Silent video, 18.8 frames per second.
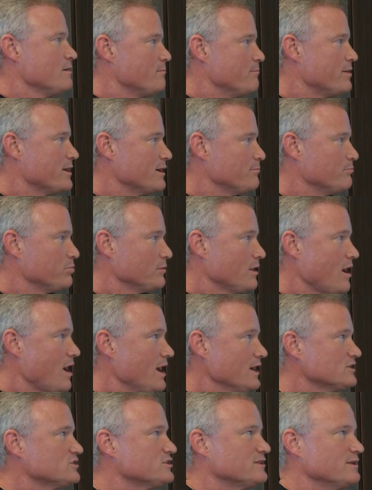but it
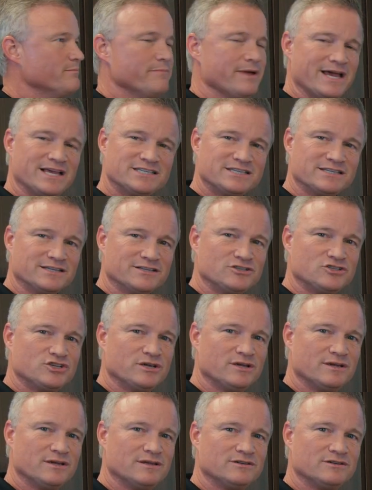blocks the message